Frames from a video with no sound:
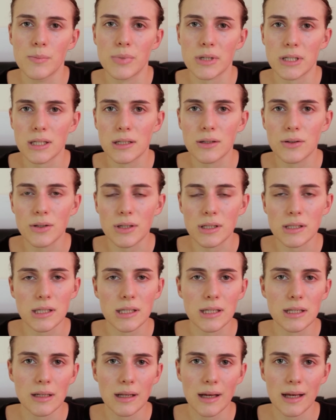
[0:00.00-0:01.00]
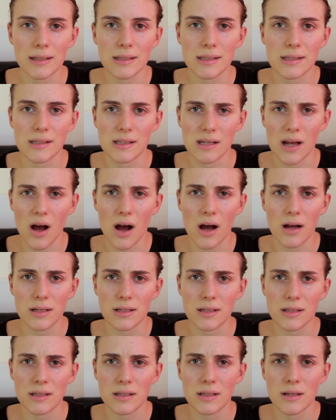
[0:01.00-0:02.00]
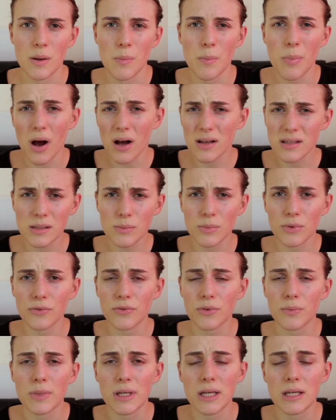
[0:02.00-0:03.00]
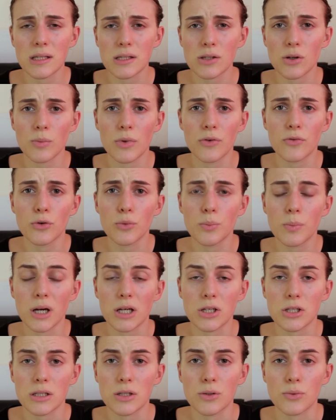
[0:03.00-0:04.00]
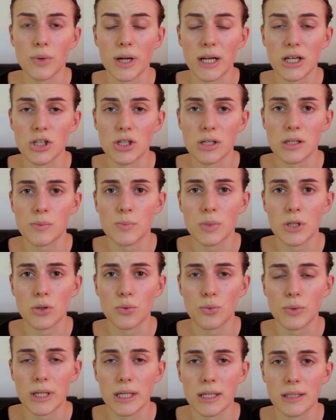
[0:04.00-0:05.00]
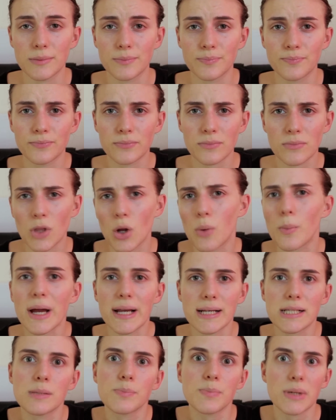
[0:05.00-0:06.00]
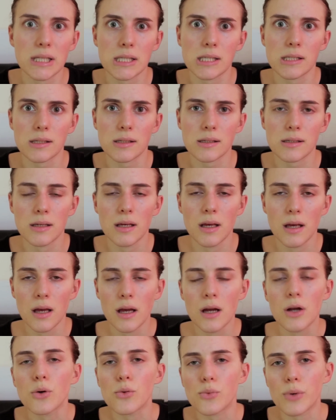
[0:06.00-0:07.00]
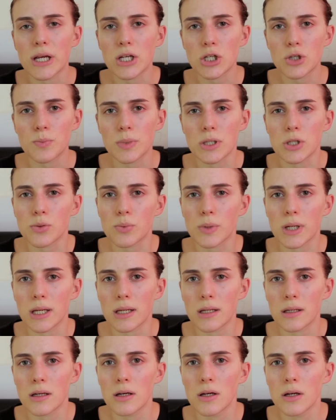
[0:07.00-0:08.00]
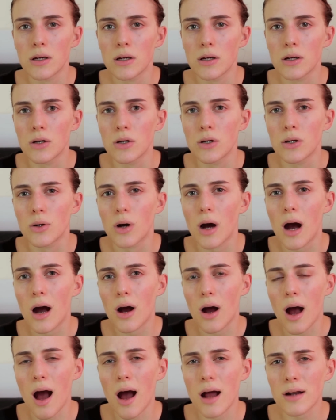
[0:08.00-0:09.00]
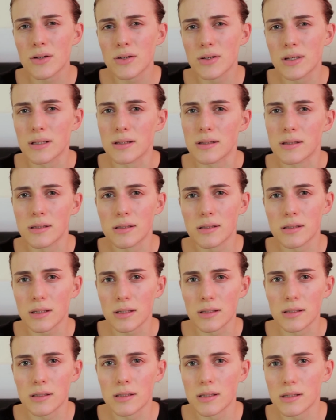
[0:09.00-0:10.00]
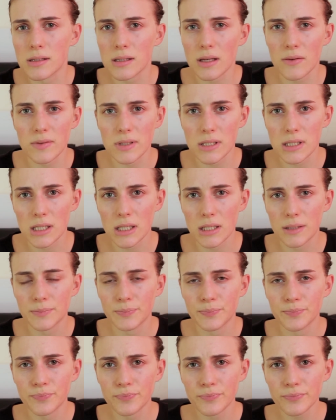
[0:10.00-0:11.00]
But in New York City, that's not possible for me. So my food budget ranges between, or my expenses range between $160, $170